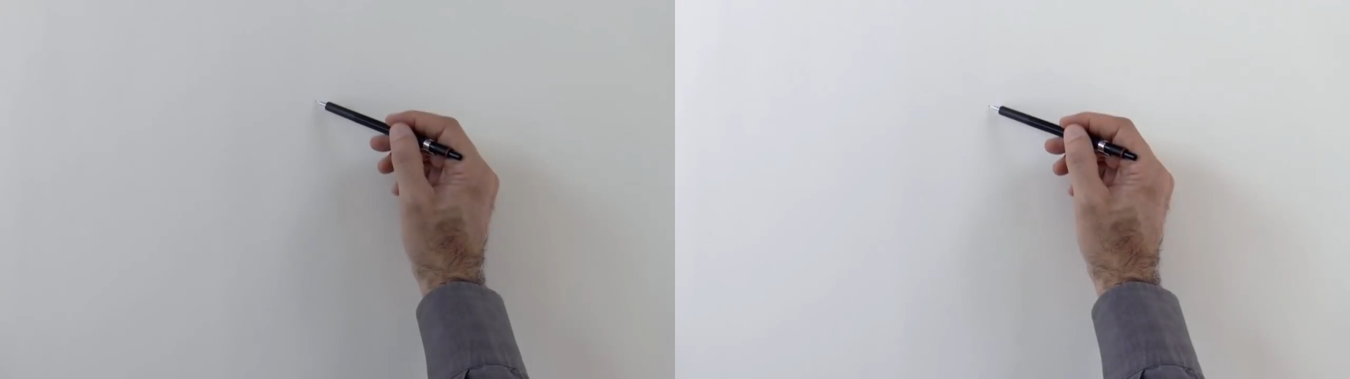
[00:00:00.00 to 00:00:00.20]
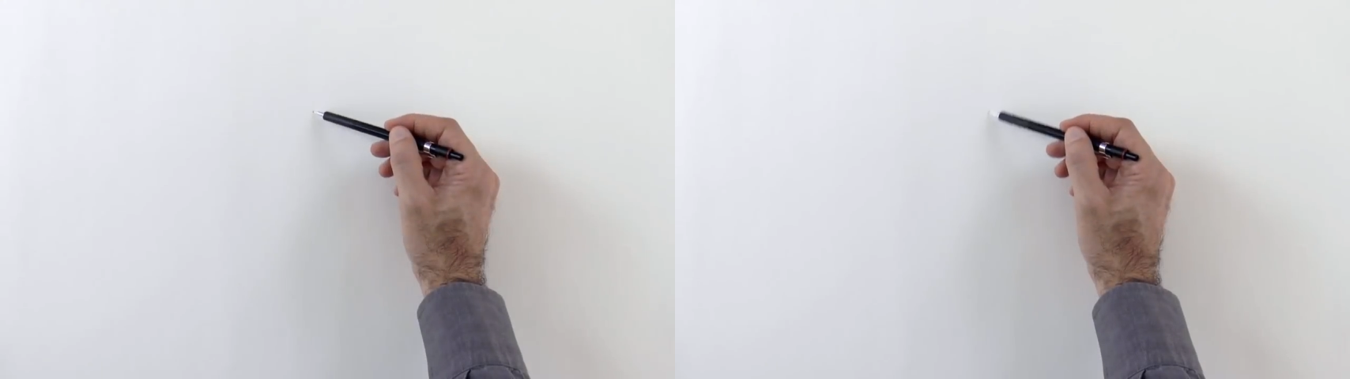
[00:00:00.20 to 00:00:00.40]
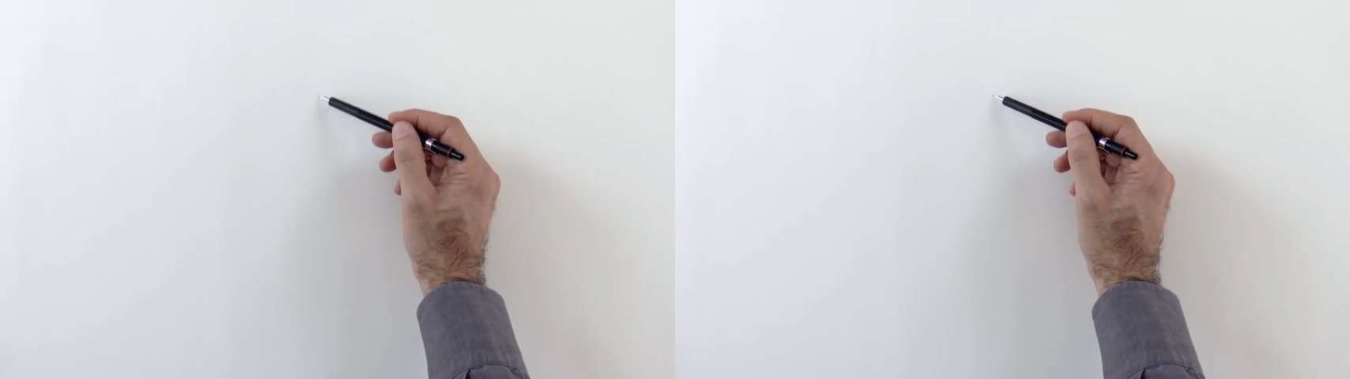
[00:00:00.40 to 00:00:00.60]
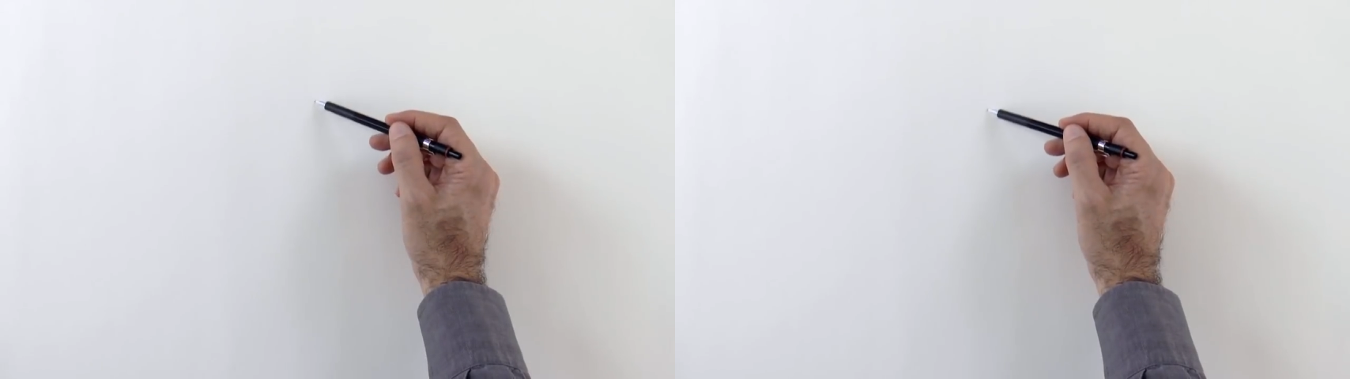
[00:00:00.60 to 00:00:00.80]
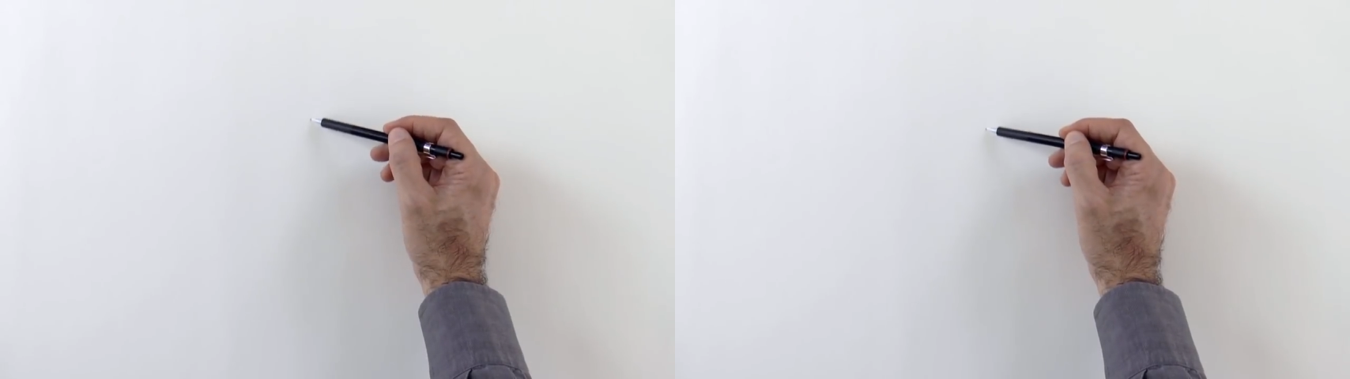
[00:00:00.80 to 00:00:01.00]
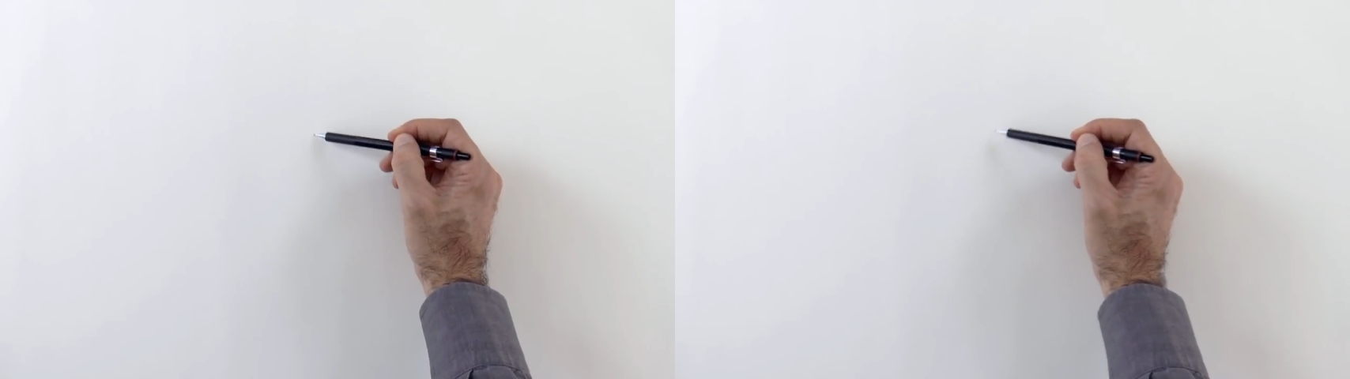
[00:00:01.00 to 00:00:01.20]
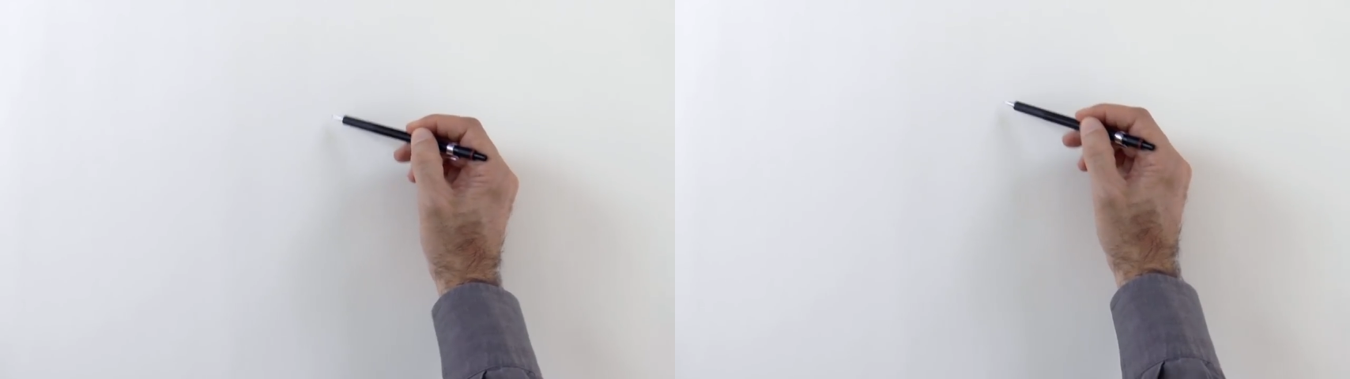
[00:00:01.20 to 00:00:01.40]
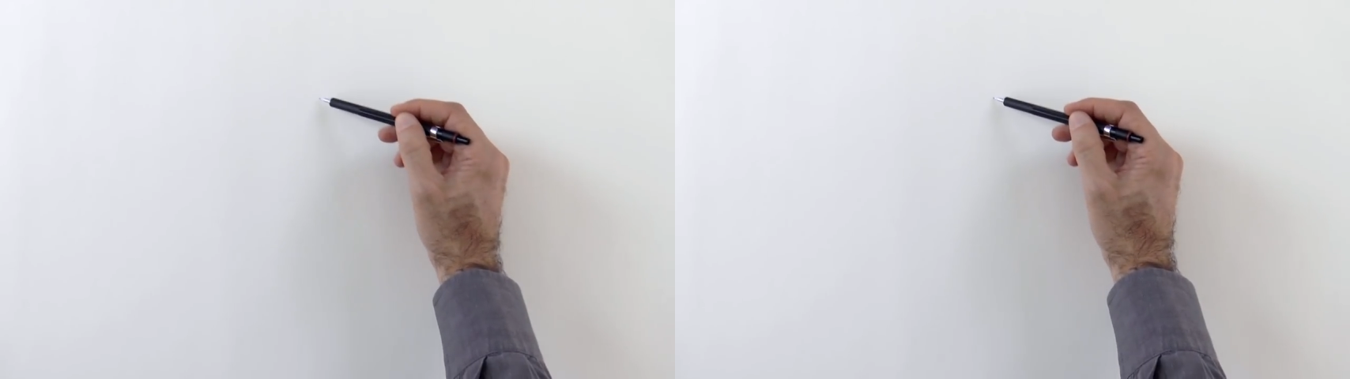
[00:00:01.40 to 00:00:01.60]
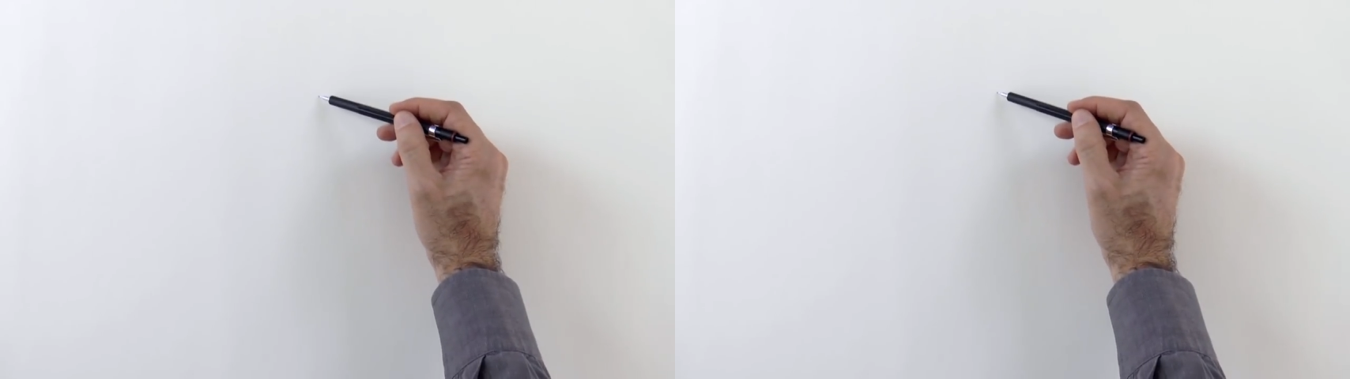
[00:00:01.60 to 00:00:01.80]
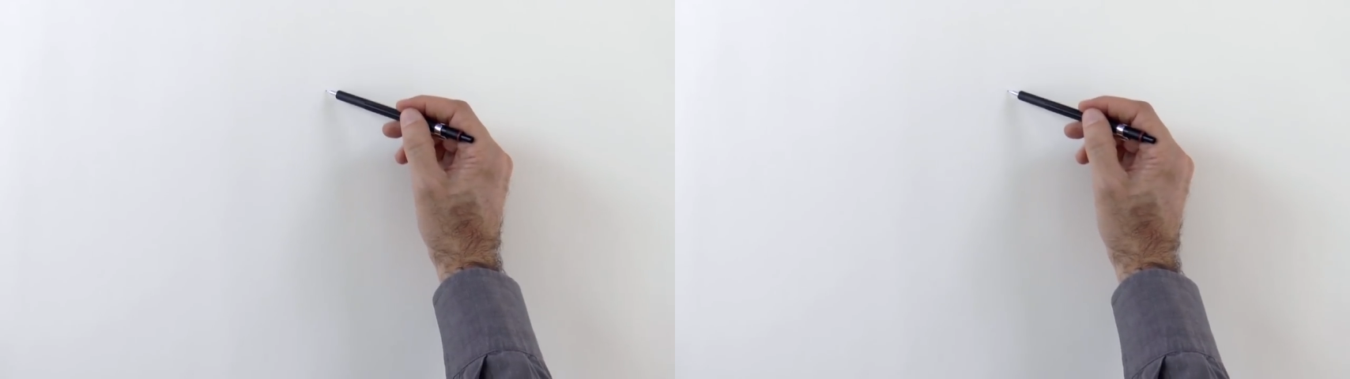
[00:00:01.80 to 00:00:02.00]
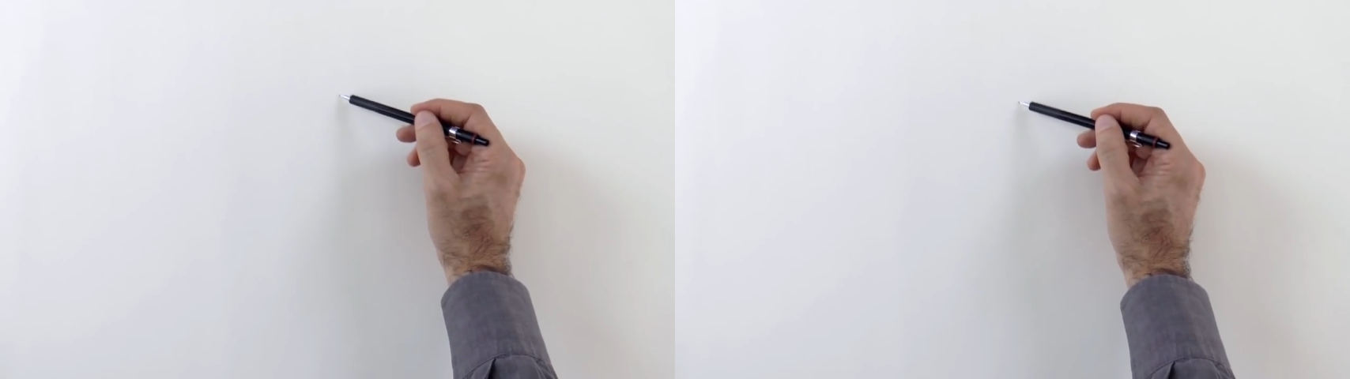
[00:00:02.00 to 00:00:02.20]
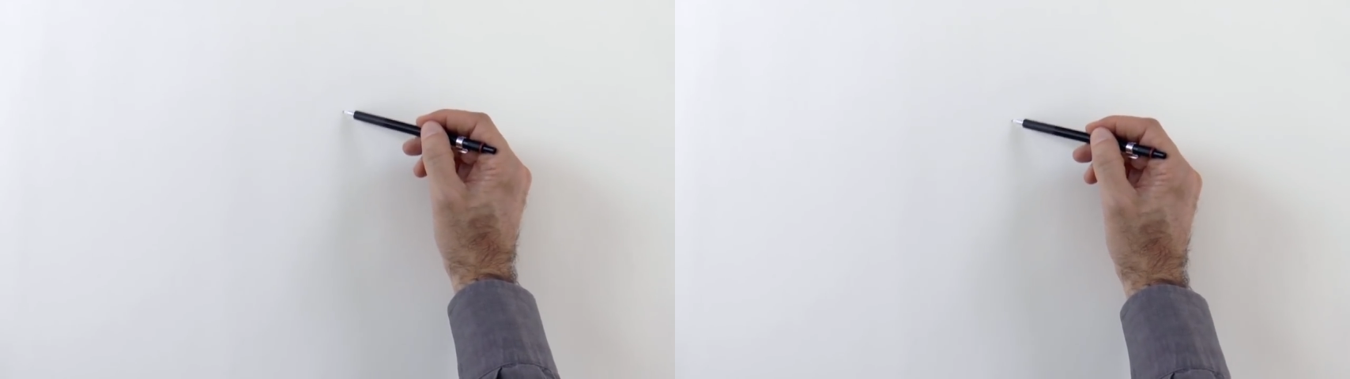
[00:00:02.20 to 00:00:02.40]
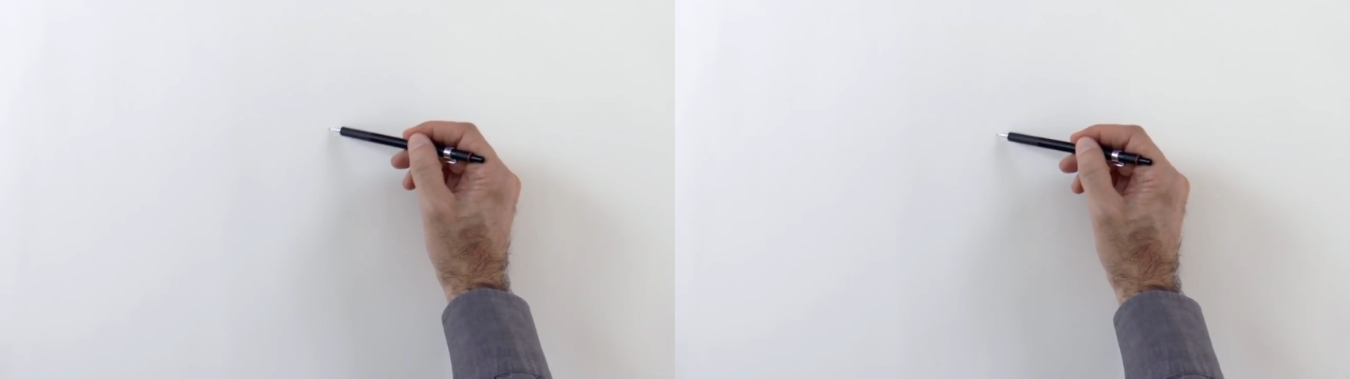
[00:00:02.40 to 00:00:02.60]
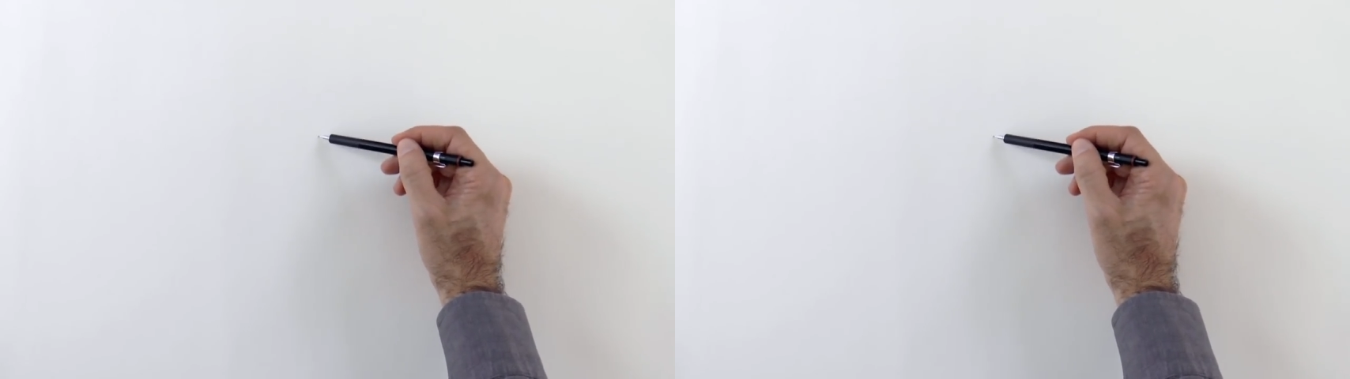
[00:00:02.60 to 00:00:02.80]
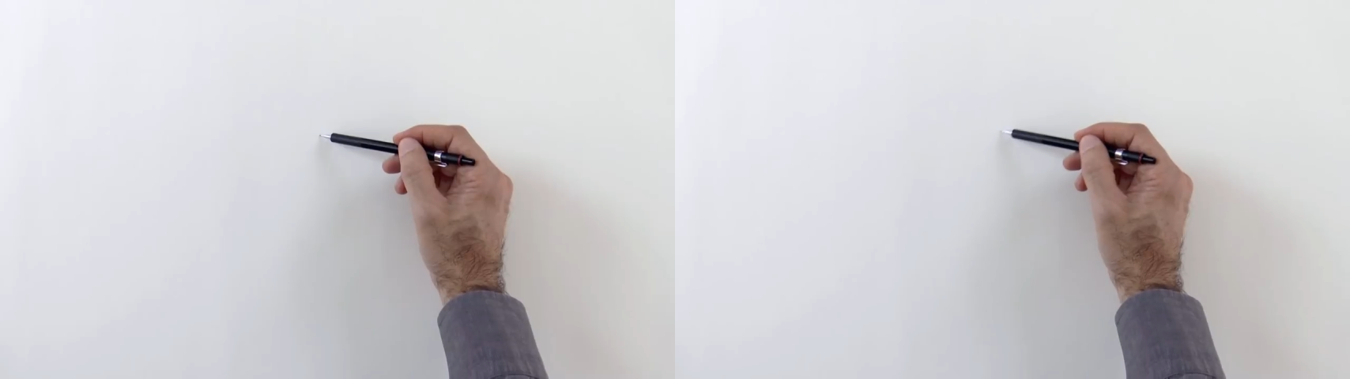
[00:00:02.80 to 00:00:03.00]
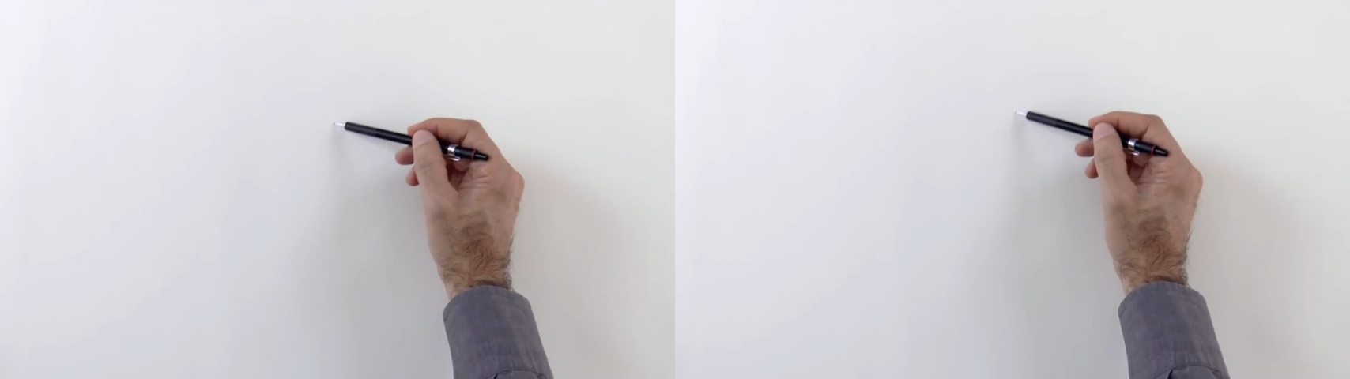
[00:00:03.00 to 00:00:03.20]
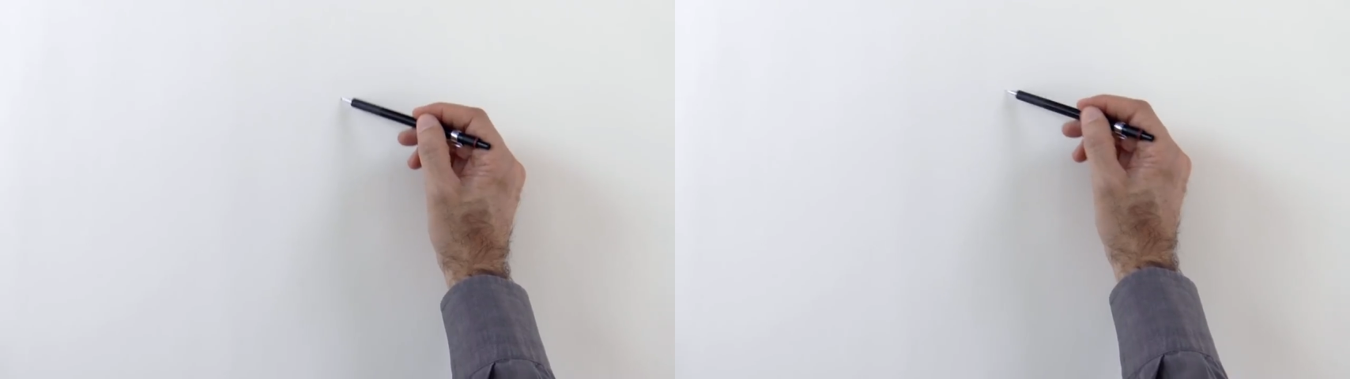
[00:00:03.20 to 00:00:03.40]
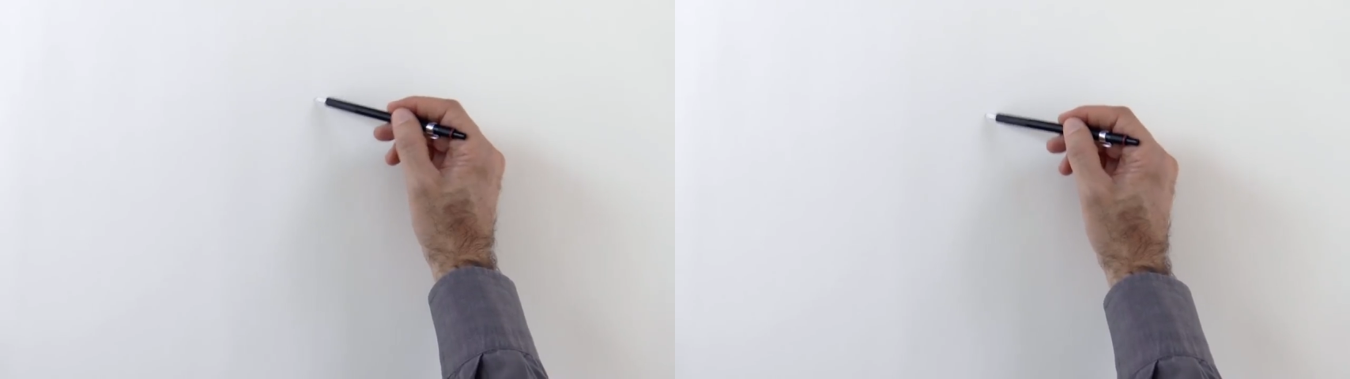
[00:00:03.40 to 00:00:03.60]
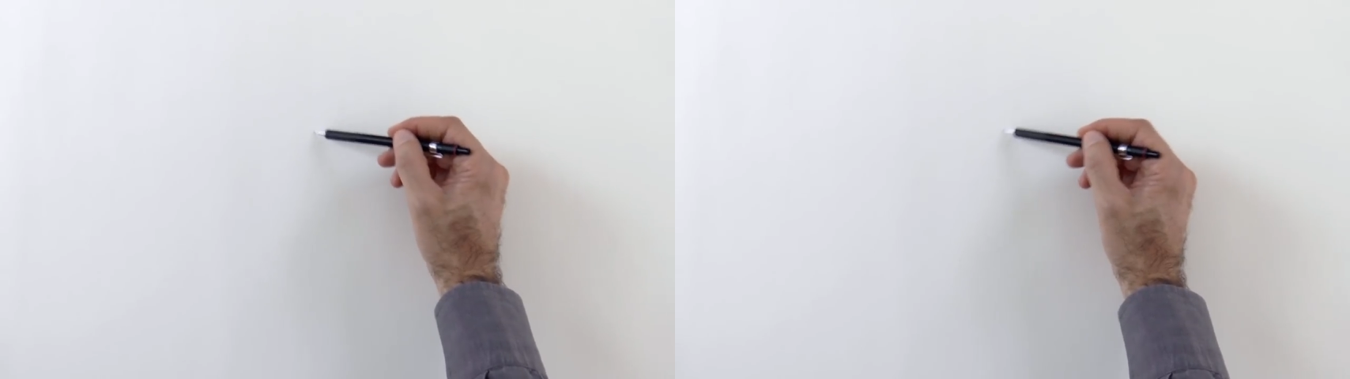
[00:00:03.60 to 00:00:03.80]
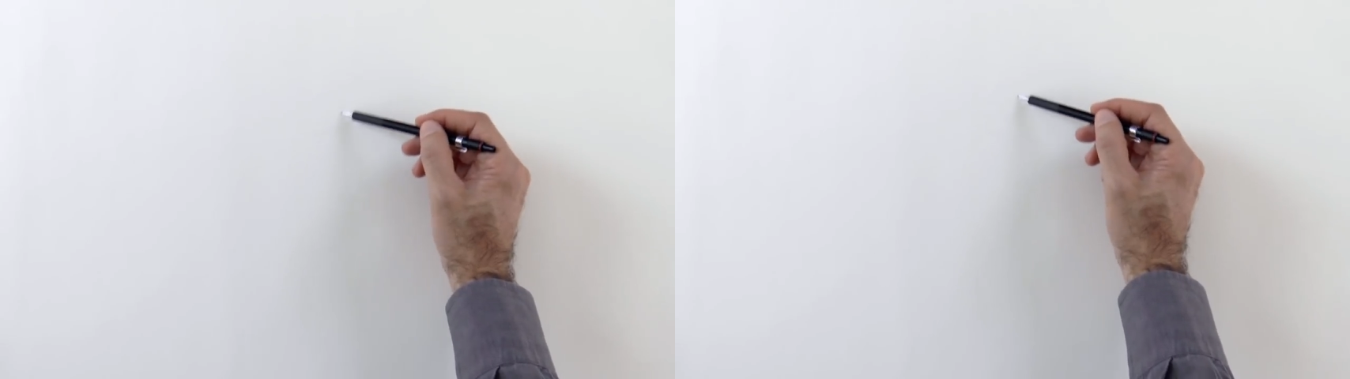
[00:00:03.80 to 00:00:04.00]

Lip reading: [unreadable: no face in view]